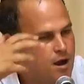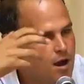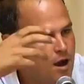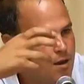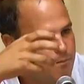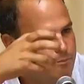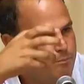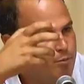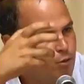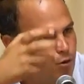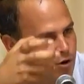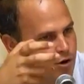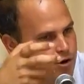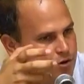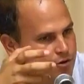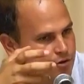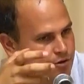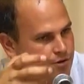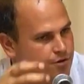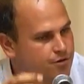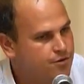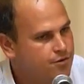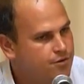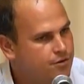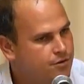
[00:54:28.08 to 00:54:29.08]
a
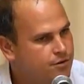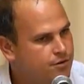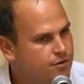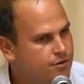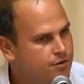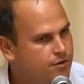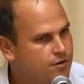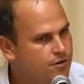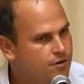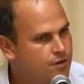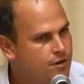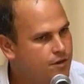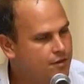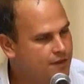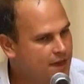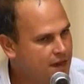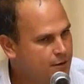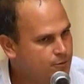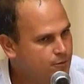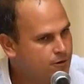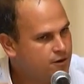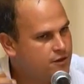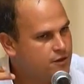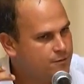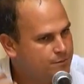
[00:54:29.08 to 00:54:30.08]
border,
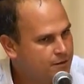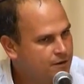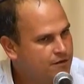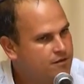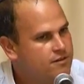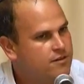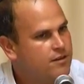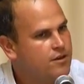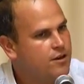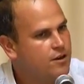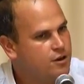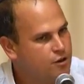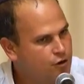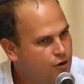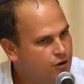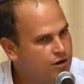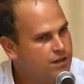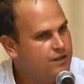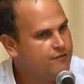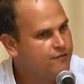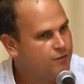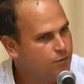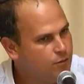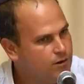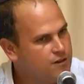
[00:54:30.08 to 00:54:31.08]
then we're experiencing a
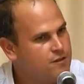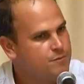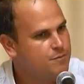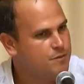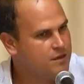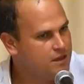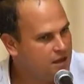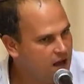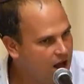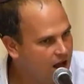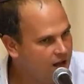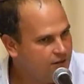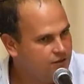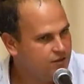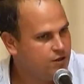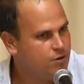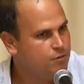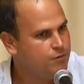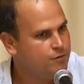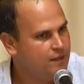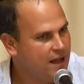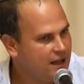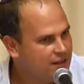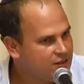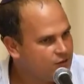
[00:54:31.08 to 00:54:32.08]
yearning for what's beyond you.
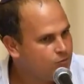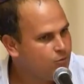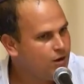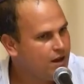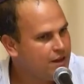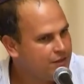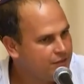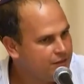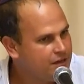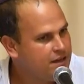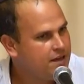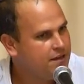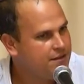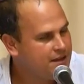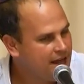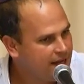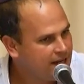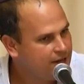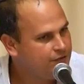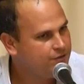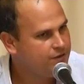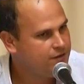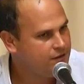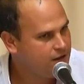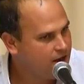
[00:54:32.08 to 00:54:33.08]
That's why I think
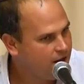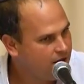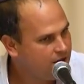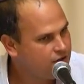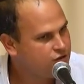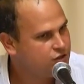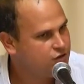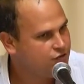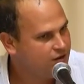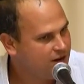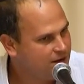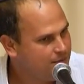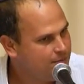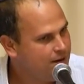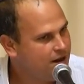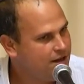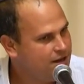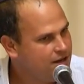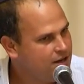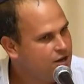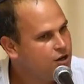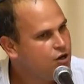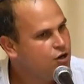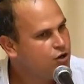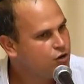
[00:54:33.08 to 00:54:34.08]
negative theology, Rabbi,
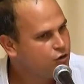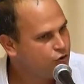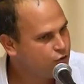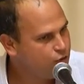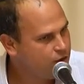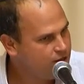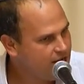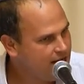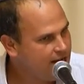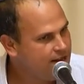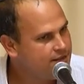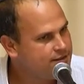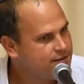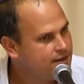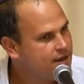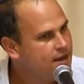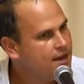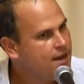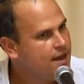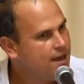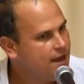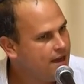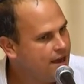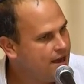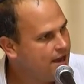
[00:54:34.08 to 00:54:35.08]
creates
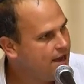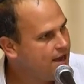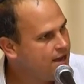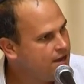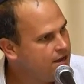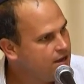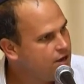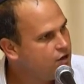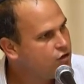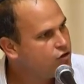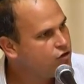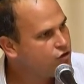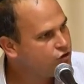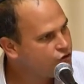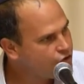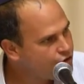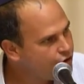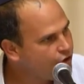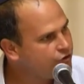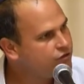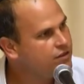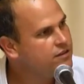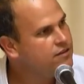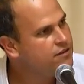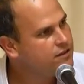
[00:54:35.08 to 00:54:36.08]
a
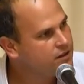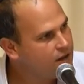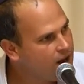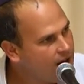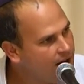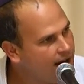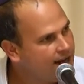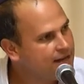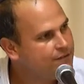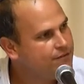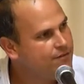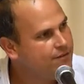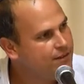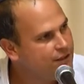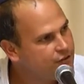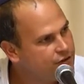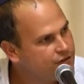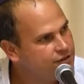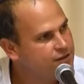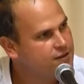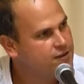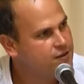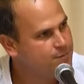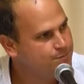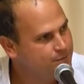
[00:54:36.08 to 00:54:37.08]
certain kind of
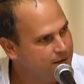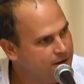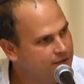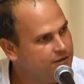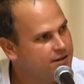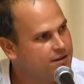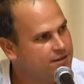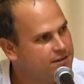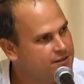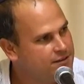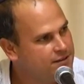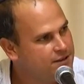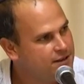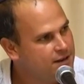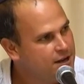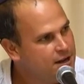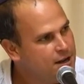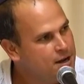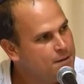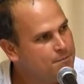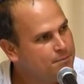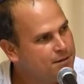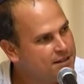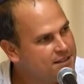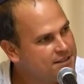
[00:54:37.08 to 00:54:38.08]
religious experience,
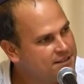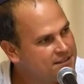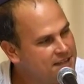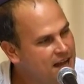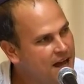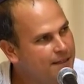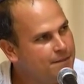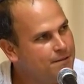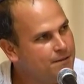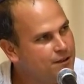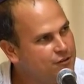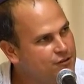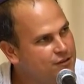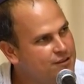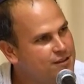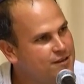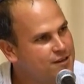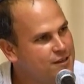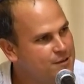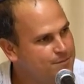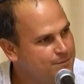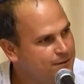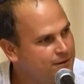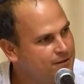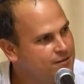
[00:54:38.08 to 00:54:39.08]
but it's not the religious
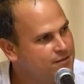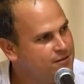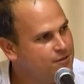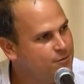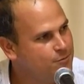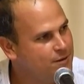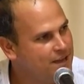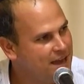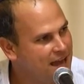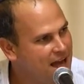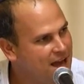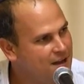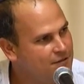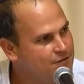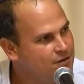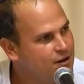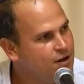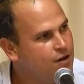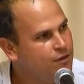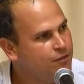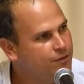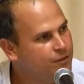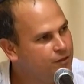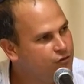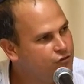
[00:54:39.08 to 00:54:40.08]
experience that we have
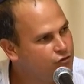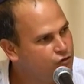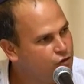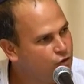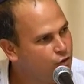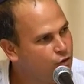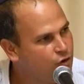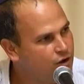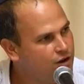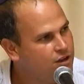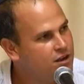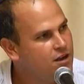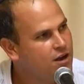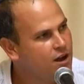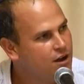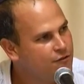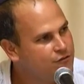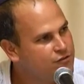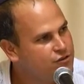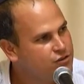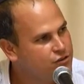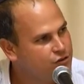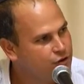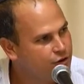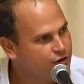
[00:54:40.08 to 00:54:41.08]
the joy
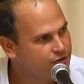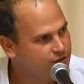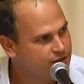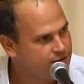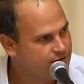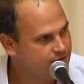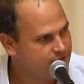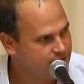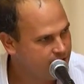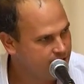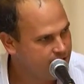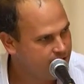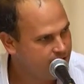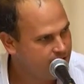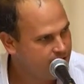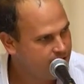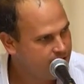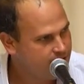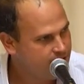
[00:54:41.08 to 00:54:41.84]
of certainty,